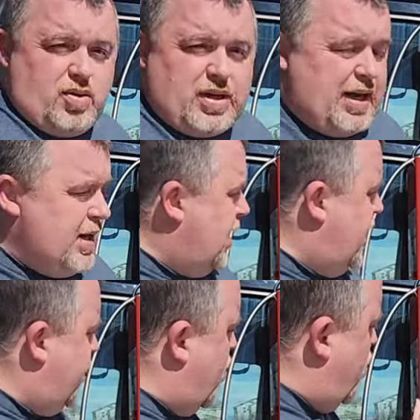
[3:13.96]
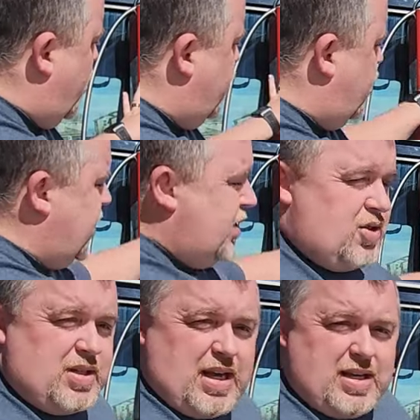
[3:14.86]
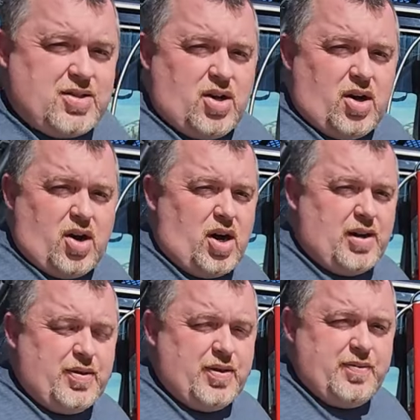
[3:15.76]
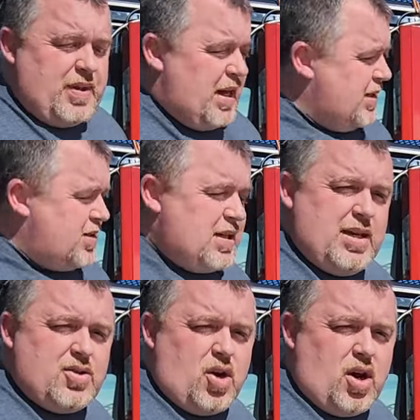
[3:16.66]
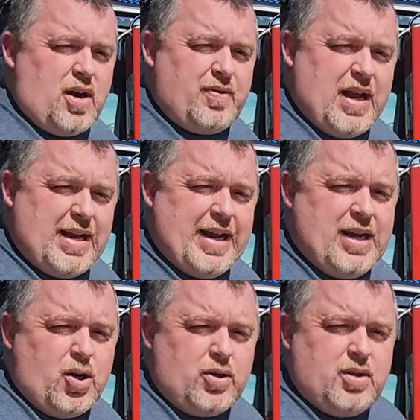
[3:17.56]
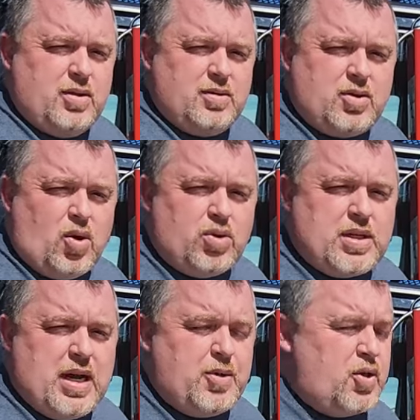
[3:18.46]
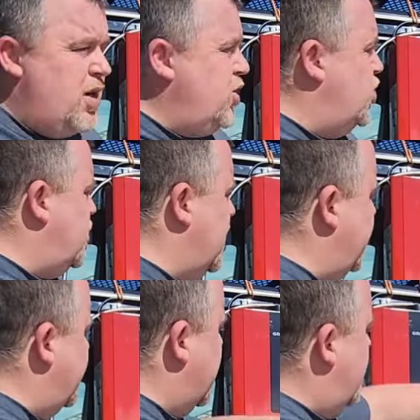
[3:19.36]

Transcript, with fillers: okay, the whole unit stays off, and it stays off and inert the whole time you're not using it.